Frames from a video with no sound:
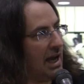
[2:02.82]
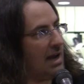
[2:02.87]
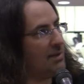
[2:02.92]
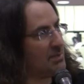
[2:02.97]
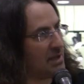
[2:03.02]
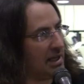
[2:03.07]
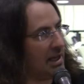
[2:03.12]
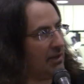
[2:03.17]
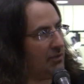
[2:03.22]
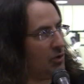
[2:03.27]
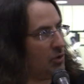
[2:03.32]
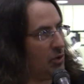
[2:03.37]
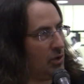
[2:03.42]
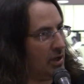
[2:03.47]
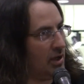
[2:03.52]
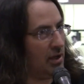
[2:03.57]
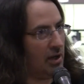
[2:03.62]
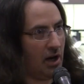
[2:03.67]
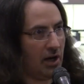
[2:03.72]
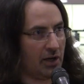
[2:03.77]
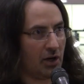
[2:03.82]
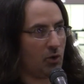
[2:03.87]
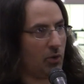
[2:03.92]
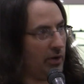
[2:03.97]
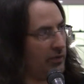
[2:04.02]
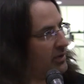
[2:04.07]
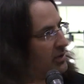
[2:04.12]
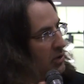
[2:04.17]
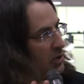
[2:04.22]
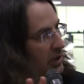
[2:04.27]
times I give you an
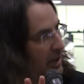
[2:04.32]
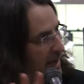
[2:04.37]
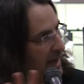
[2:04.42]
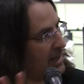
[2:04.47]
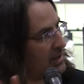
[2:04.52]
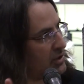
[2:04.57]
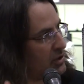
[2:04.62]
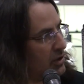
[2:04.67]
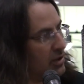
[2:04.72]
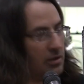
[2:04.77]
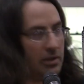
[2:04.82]
unequivocal answer.